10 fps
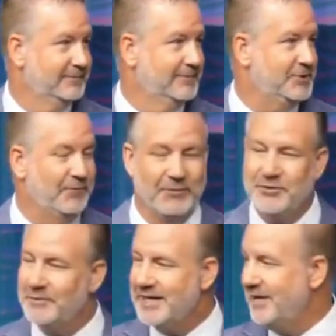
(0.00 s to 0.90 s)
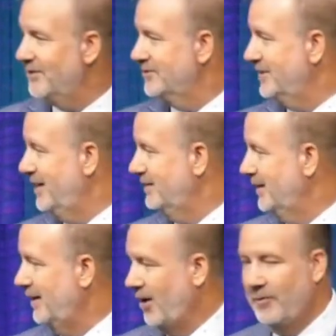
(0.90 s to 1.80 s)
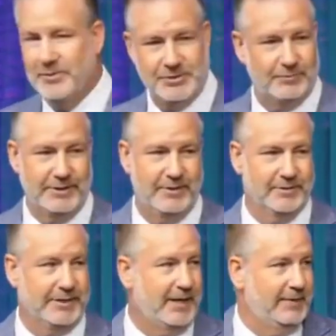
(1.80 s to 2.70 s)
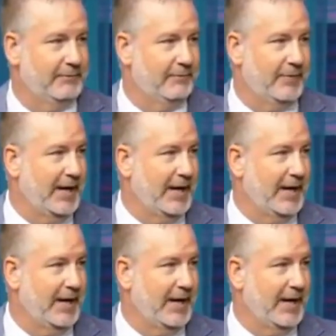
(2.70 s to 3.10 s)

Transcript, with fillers: So for three years, I, I almost three years, I didn't,